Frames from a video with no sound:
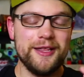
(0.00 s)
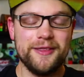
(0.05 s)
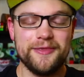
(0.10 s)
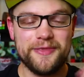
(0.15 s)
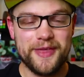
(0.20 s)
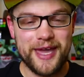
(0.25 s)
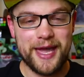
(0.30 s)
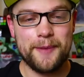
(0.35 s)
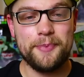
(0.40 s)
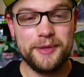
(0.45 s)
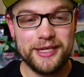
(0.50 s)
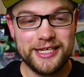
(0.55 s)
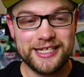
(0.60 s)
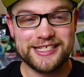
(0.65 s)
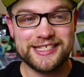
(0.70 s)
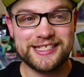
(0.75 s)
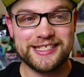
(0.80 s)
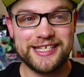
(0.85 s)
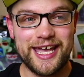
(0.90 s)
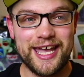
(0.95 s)
that being
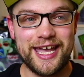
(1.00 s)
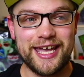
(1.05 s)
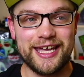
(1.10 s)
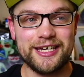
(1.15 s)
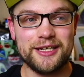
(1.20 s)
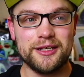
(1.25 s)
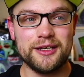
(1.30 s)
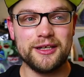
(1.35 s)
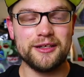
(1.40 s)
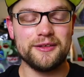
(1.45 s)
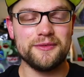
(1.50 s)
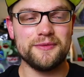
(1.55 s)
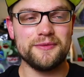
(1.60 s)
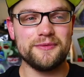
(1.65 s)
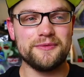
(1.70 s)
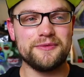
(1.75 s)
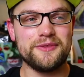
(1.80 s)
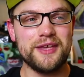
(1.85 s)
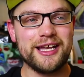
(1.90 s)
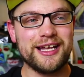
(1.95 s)
said,
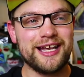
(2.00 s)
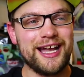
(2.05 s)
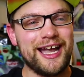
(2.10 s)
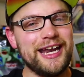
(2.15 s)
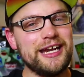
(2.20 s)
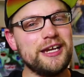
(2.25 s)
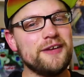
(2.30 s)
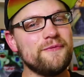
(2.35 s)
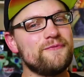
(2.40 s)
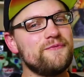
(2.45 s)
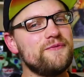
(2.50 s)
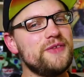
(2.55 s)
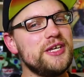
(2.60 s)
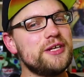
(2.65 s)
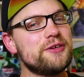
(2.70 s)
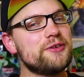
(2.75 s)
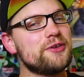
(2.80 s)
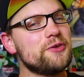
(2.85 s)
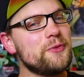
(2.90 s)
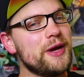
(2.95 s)
they kind of
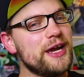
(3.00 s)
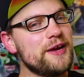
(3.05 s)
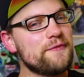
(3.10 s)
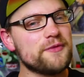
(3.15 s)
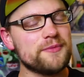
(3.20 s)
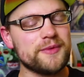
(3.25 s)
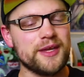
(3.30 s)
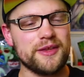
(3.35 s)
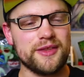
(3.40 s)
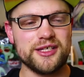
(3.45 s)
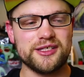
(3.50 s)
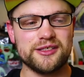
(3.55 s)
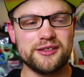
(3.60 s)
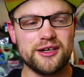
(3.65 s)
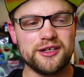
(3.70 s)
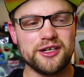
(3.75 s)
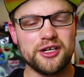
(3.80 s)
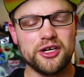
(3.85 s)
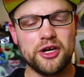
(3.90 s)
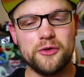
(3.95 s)
veered away from that. They
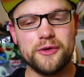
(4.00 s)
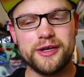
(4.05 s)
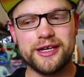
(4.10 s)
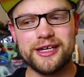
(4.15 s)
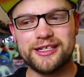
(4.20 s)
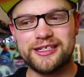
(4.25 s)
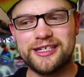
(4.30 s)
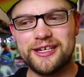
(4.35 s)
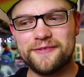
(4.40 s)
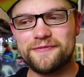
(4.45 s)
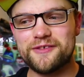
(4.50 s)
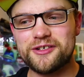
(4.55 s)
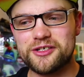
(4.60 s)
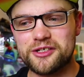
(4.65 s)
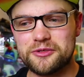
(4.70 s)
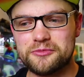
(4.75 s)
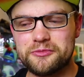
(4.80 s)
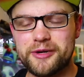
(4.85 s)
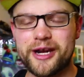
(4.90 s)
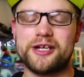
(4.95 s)
started going a different
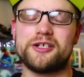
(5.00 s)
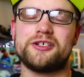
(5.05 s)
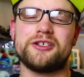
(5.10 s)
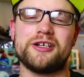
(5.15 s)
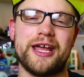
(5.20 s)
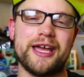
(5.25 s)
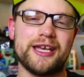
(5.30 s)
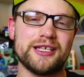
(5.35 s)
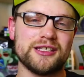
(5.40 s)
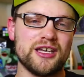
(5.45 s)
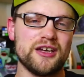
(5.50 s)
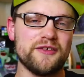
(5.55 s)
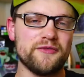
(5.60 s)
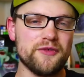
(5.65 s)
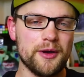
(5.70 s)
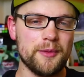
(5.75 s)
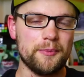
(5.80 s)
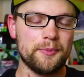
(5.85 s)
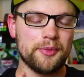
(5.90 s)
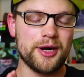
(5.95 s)
direction as of
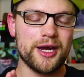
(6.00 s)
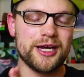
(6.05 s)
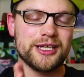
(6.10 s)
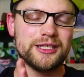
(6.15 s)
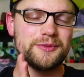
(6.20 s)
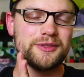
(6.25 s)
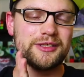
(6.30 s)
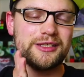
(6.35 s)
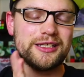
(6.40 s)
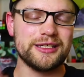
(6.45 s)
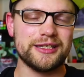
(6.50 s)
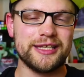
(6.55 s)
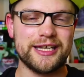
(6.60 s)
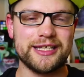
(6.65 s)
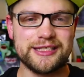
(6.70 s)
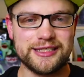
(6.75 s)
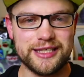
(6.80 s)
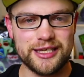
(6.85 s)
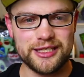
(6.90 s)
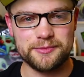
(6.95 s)
approximately
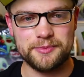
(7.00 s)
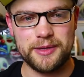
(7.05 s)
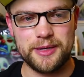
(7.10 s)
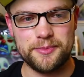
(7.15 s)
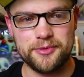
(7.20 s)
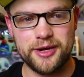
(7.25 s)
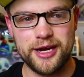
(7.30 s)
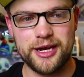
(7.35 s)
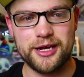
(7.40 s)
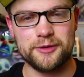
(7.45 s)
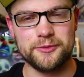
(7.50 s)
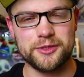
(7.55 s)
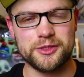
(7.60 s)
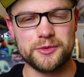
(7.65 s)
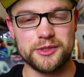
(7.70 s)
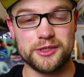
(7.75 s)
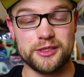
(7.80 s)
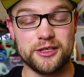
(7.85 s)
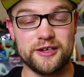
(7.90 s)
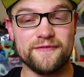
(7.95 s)
Lead Cells Paper Anchor, which
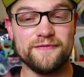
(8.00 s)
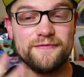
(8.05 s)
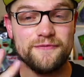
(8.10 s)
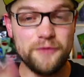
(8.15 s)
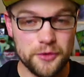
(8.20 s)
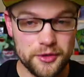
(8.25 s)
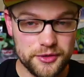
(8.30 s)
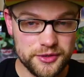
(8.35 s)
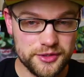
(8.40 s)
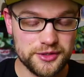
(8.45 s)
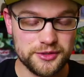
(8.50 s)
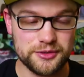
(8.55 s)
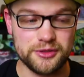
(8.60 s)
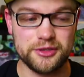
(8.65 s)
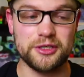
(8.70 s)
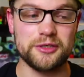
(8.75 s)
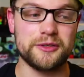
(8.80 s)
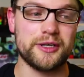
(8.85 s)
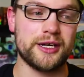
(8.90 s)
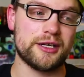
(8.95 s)
was their fourth
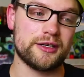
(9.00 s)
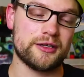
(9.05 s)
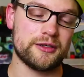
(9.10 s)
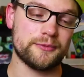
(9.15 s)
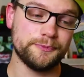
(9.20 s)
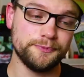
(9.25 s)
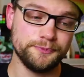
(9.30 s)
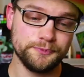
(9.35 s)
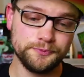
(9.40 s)
studio record,